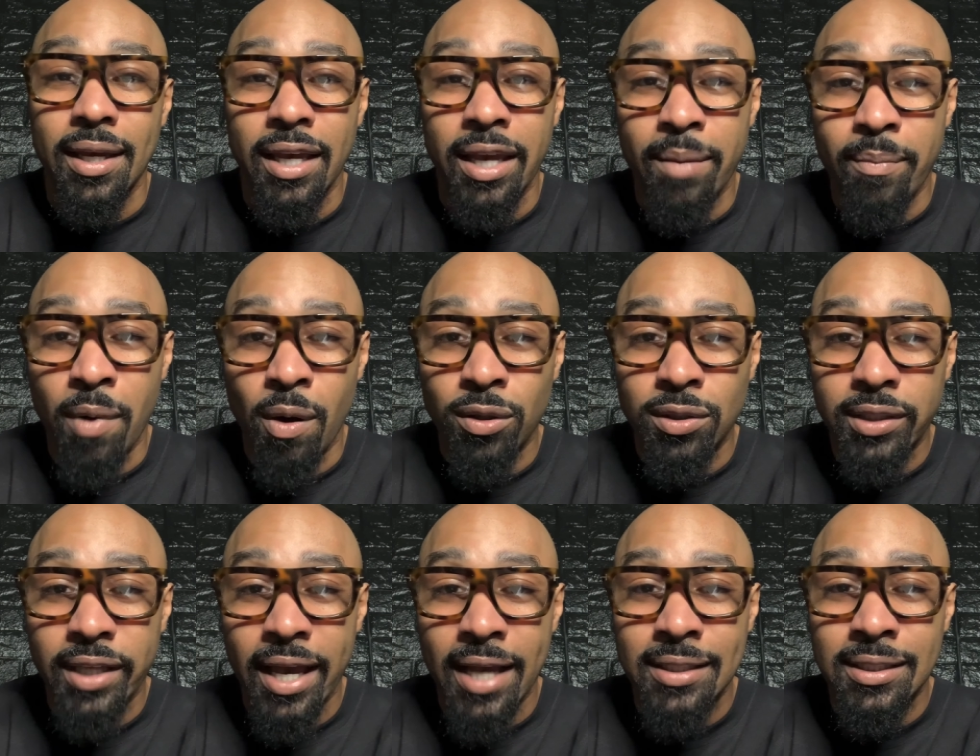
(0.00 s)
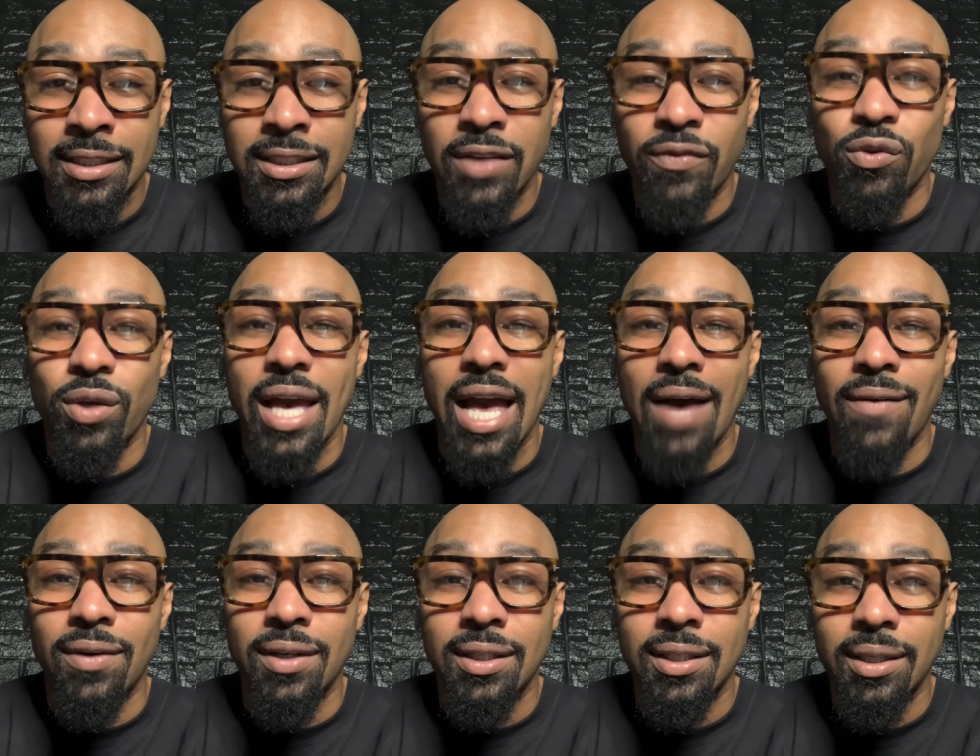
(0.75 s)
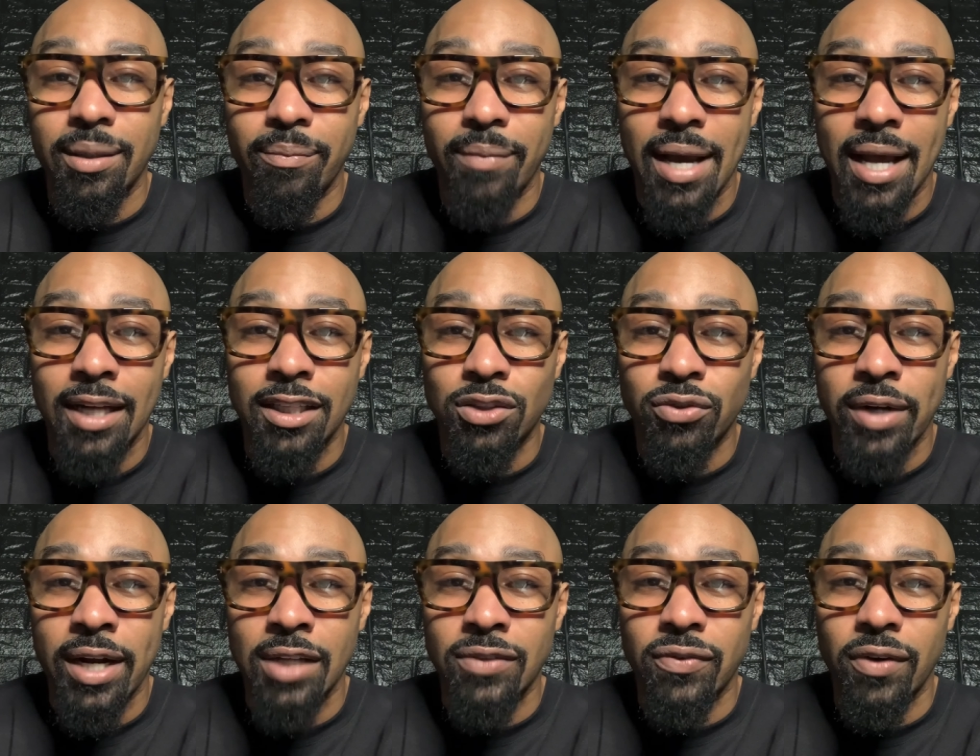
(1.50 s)
In most cases, if you have a good balance
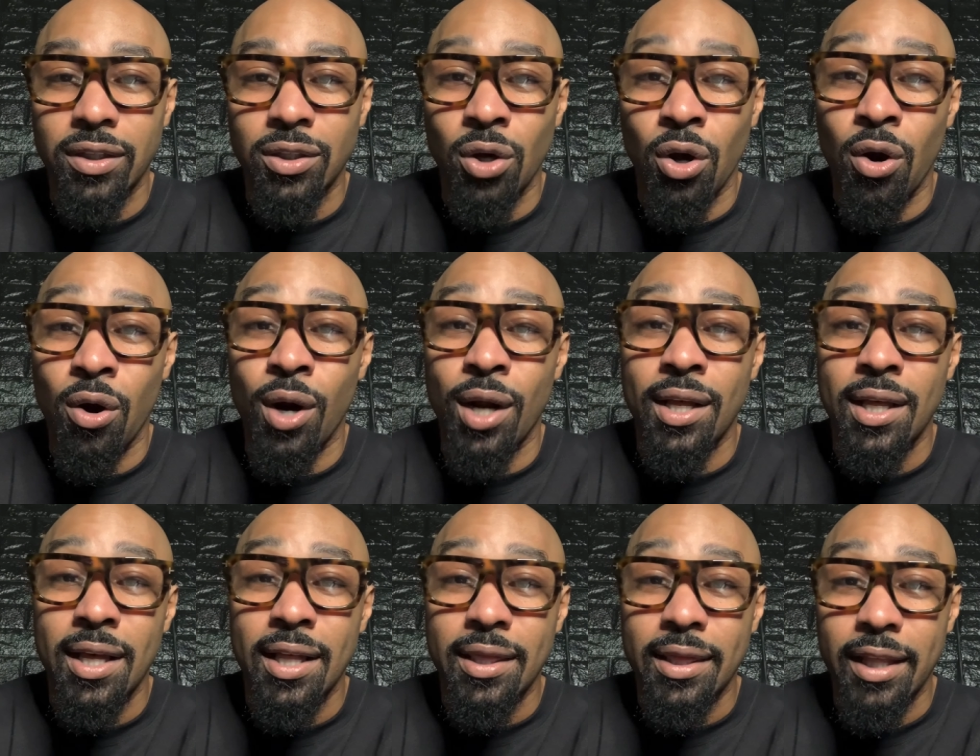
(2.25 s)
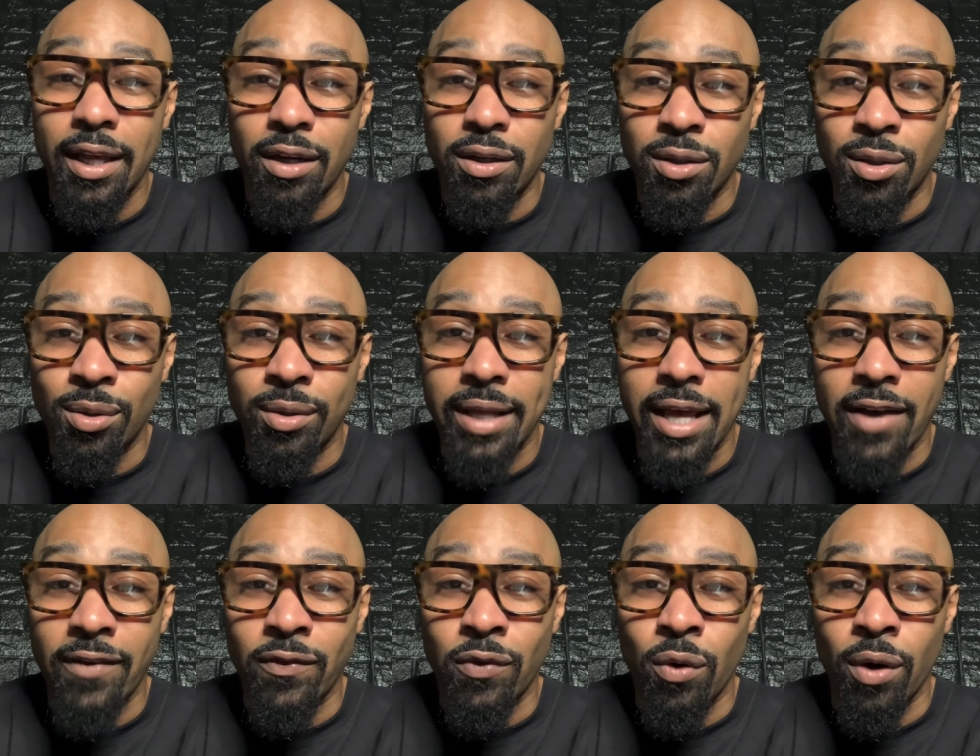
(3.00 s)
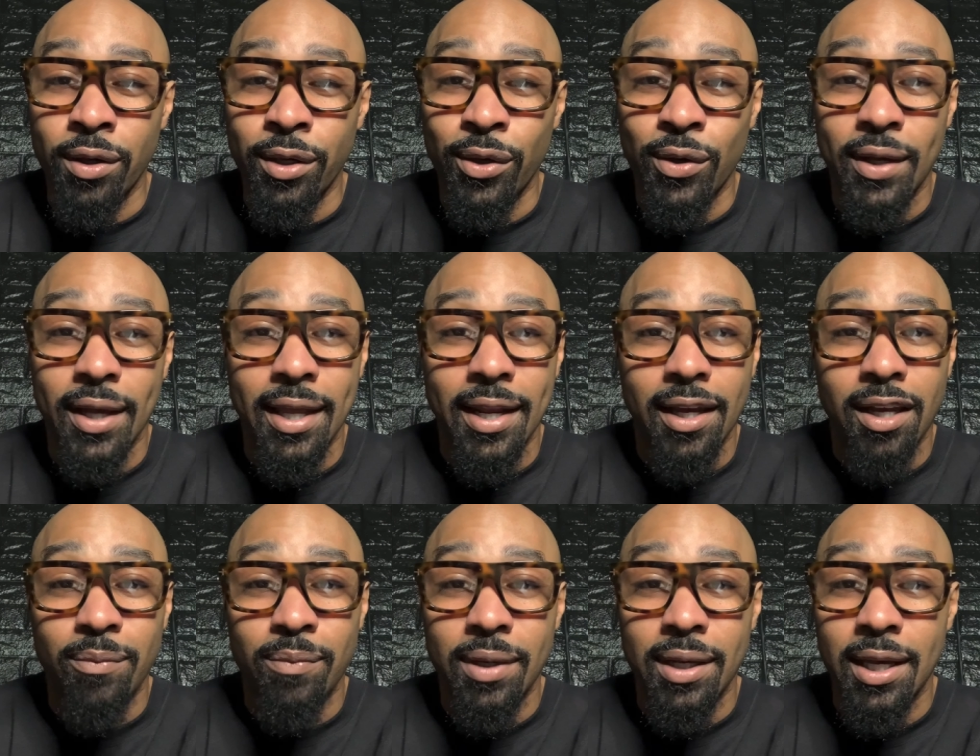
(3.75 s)
transfer card, they'll do that for you. And it
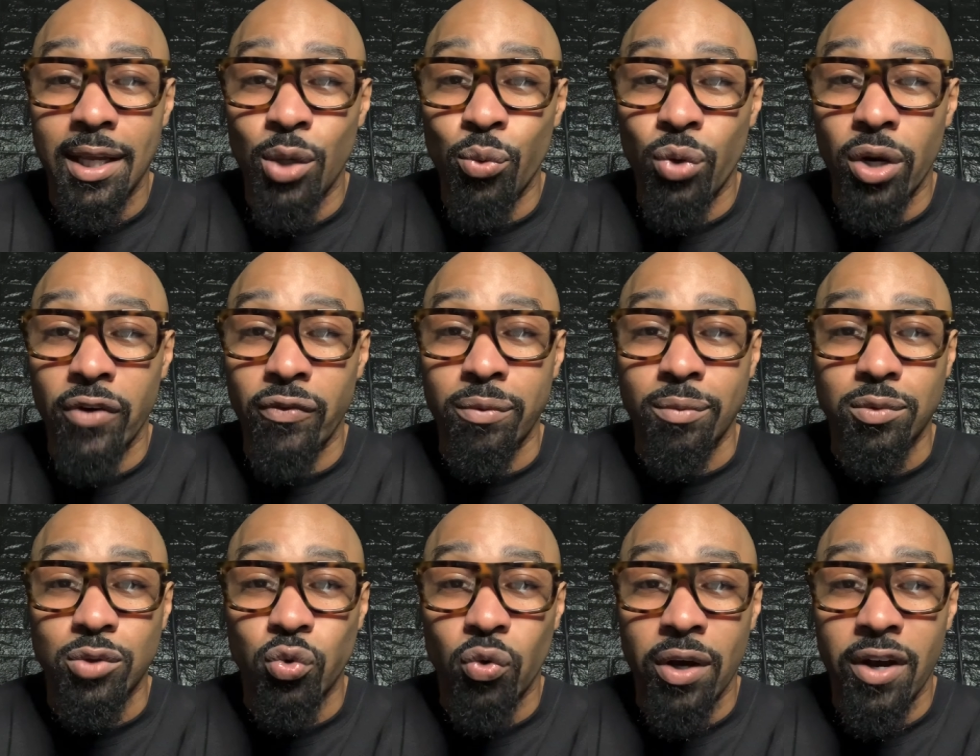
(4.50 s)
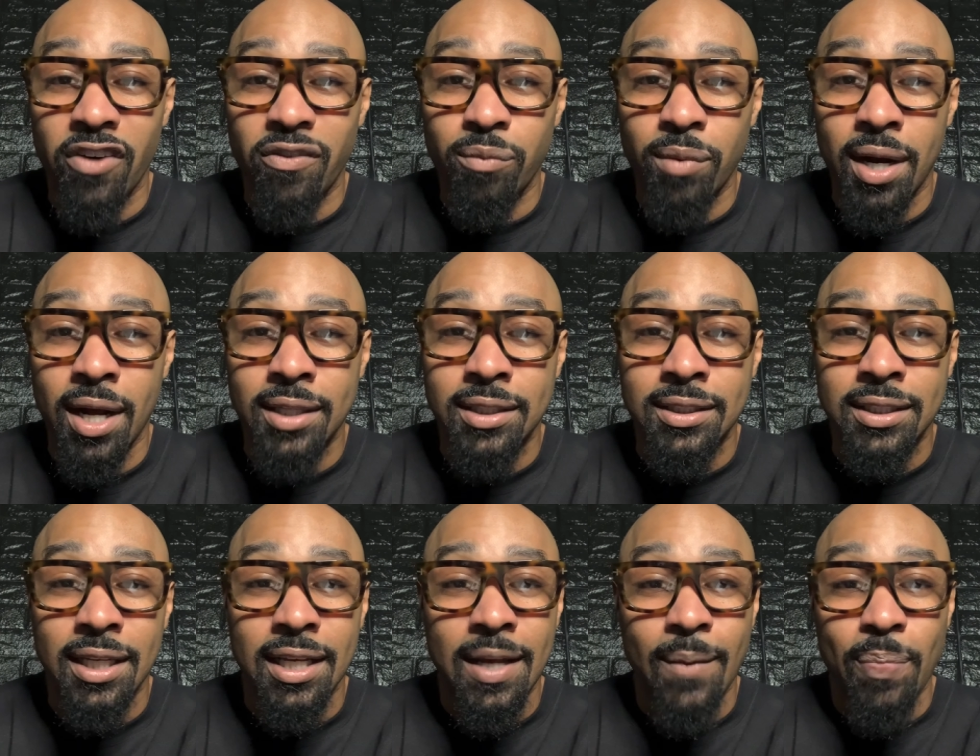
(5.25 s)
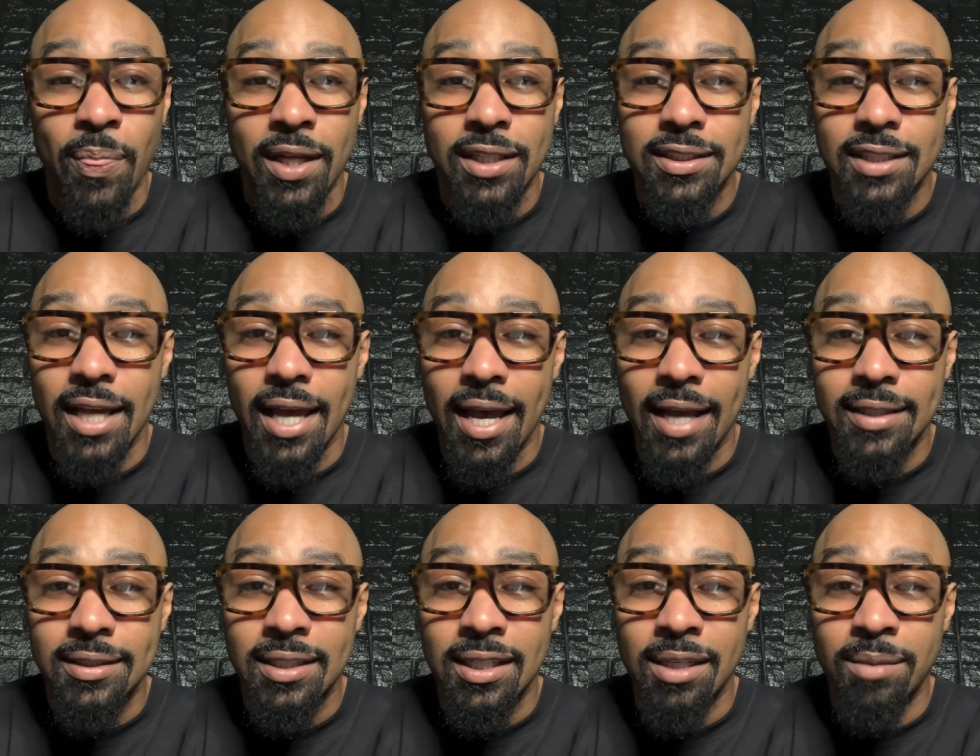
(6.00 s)
could be anywhere from 12 months to
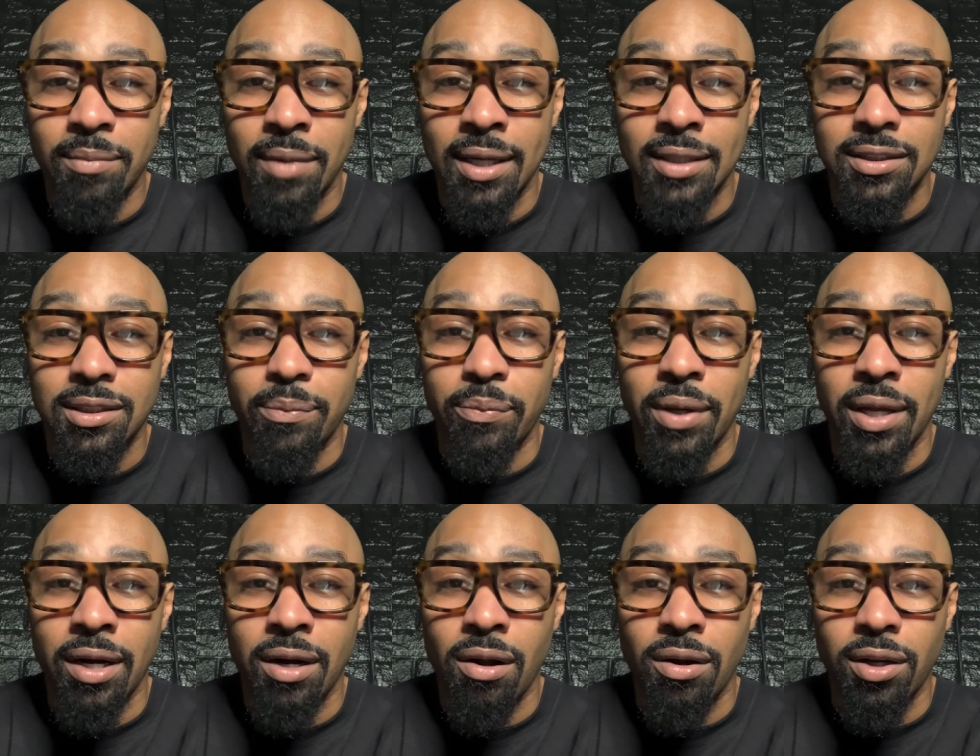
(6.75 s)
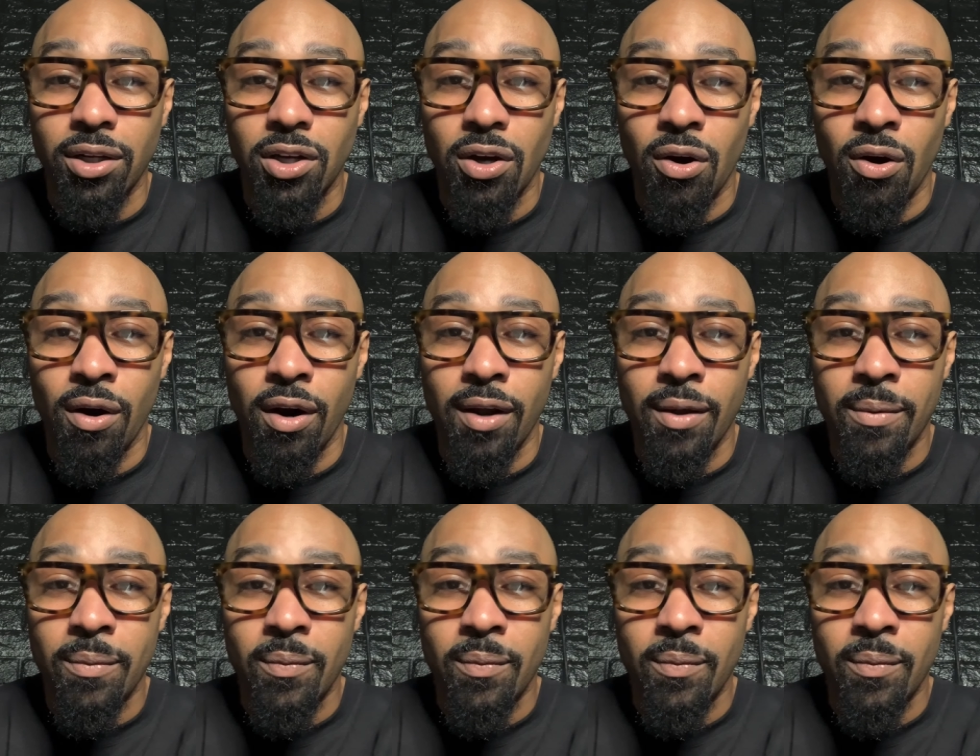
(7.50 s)
18 months, depending on the card.